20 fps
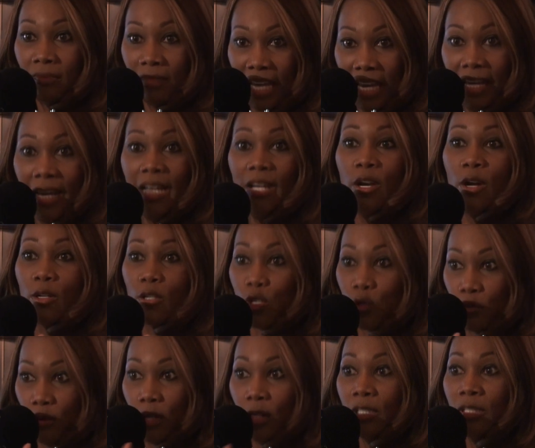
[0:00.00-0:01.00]
and a
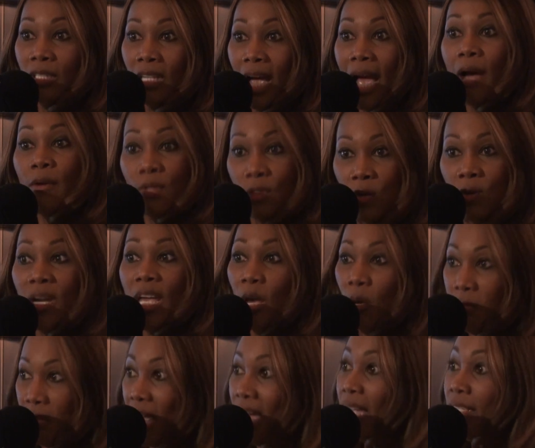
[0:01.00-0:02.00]
nurturer, I was going to
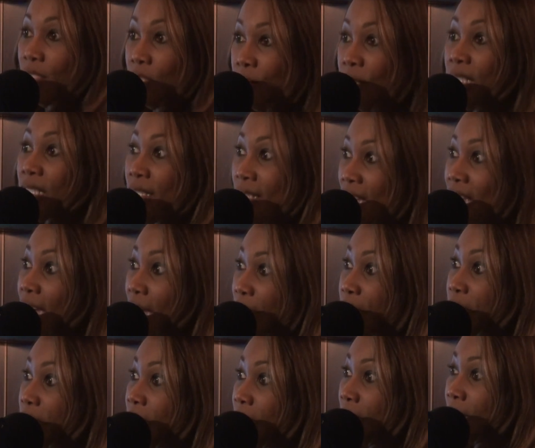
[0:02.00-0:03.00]
help God do his
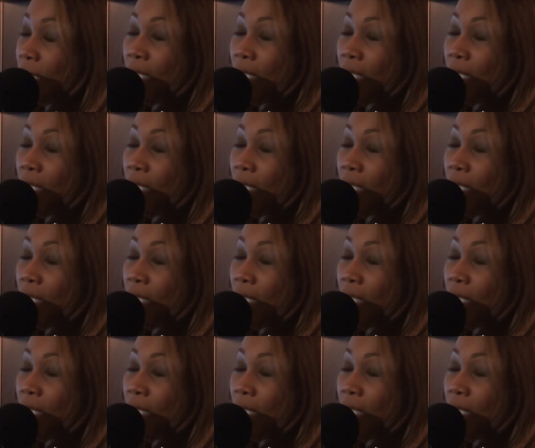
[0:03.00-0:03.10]
stuff.